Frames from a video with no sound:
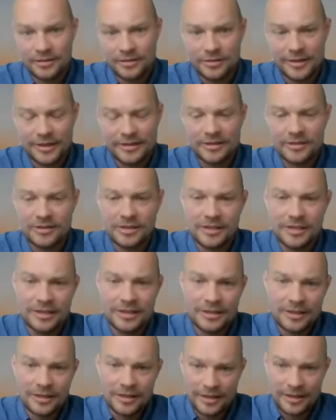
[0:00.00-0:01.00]

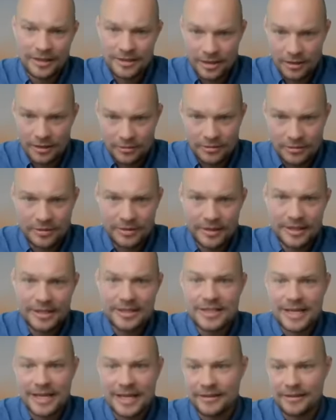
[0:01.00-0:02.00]
strategy, its own
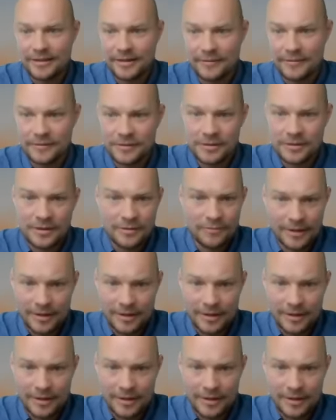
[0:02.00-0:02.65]
incentives,